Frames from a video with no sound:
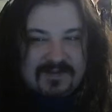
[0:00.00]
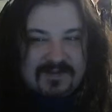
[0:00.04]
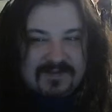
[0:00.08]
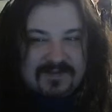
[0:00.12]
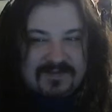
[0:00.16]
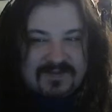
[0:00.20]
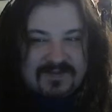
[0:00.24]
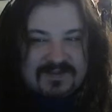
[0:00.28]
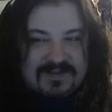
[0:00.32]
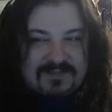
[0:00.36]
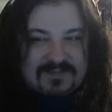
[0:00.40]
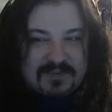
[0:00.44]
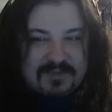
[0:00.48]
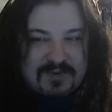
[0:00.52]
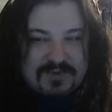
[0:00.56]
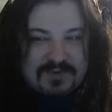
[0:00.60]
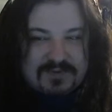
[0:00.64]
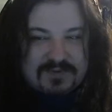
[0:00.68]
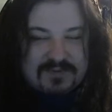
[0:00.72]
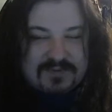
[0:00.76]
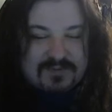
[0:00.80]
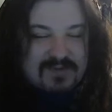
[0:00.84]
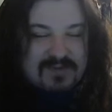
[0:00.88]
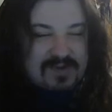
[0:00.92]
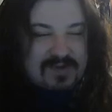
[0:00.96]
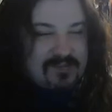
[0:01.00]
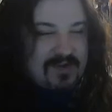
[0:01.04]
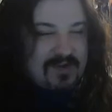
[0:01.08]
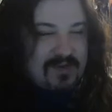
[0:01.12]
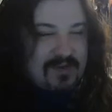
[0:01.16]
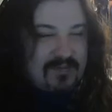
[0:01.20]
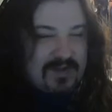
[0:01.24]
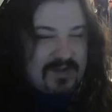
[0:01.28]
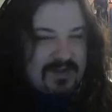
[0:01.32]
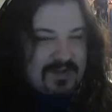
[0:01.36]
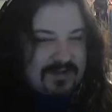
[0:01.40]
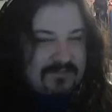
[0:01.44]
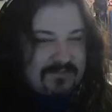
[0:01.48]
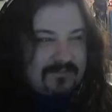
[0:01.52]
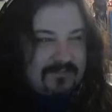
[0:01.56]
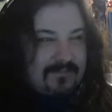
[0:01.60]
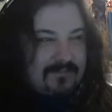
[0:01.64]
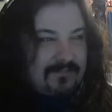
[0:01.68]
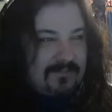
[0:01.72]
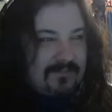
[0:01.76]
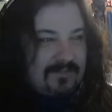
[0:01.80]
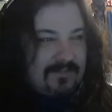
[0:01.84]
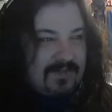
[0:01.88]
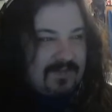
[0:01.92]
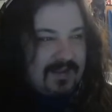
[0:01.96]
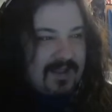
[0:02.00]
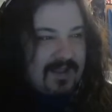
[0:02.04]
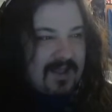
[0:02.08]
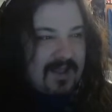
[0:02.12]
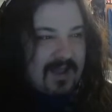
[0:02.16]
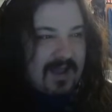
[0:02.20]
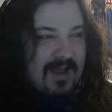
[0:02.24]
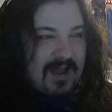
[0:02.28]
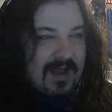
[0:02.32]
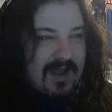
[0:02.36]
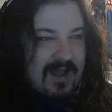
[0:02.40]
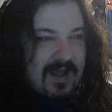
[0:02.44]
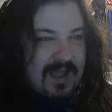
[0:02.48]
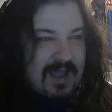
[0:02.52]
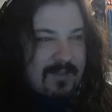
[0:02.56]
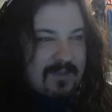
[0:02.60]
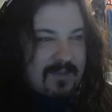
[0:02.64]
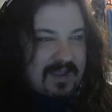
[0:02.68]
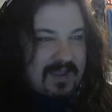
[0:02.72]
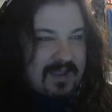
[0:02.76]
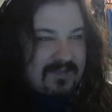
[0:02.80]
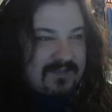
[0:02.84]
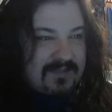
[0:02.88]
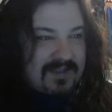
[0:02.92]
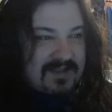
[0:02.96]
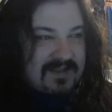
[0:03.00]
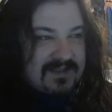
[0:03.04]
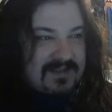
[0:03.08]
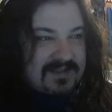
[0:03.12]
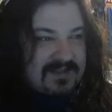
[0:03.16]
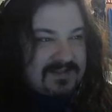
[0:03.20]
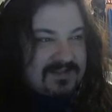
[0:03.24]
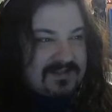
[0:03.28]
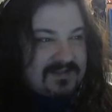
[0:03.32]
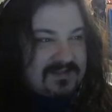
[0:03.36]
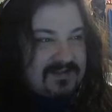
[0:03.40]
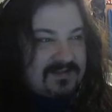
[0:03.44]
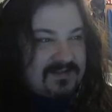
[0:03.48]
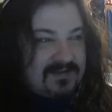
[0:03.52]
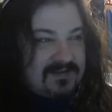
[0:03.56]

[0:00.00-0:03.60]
This post was made by me. I made this.